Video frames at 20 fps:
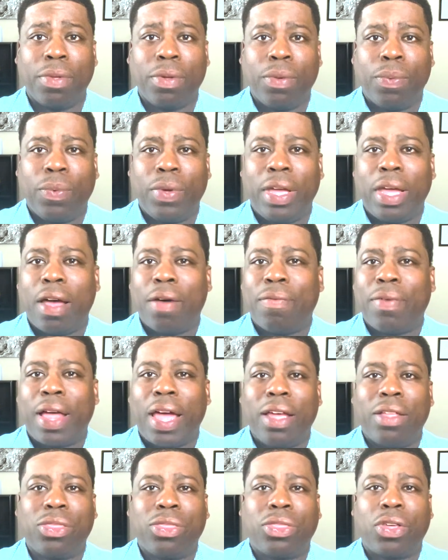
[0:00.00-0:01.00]
We have like
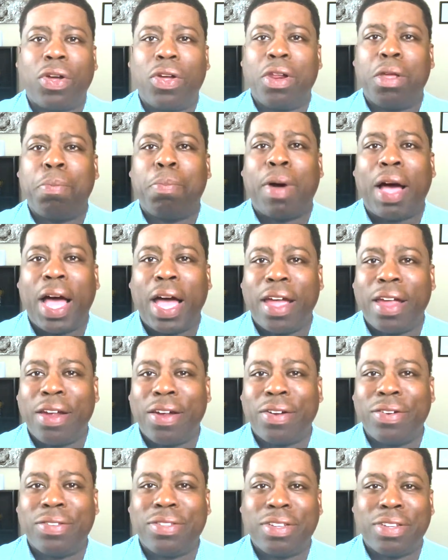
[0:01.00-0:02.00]
30
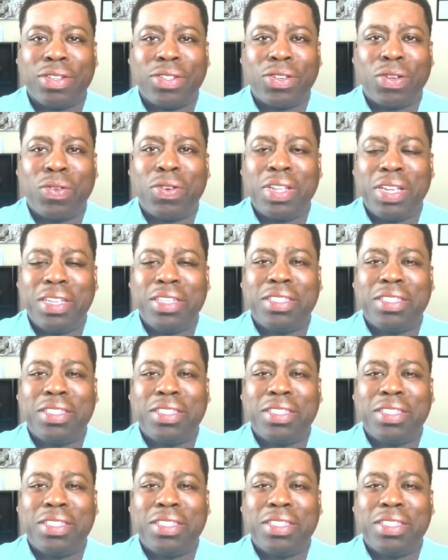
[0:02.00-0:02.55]
buyers and there's only